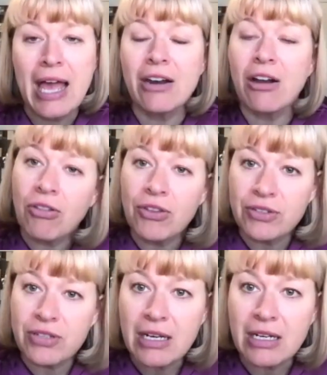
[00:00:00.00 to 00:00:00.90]
And all of a
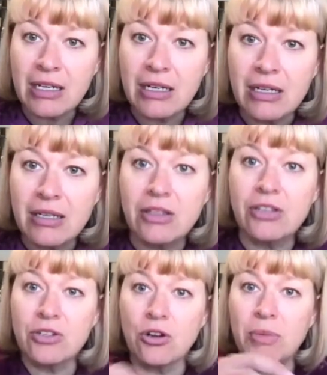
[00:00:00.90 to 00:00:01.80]
sudden,
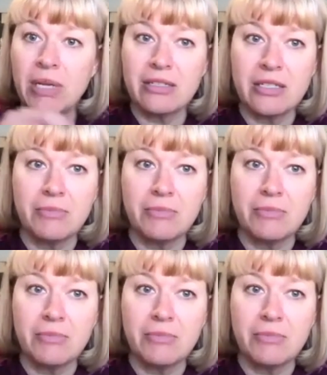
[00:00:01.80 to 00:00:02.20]
the snow begins